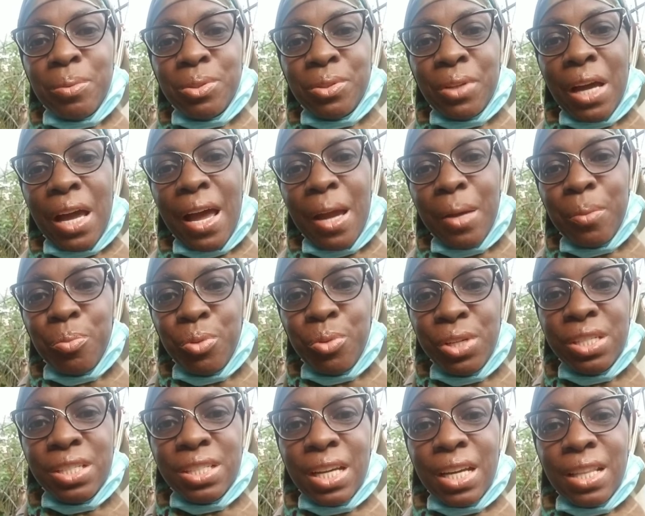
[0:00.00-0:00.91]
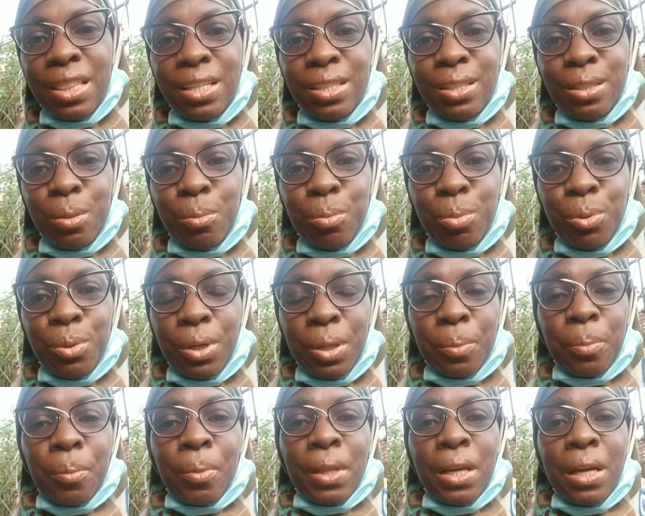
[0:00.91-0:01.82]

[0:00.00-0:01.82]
So I appreciate the support.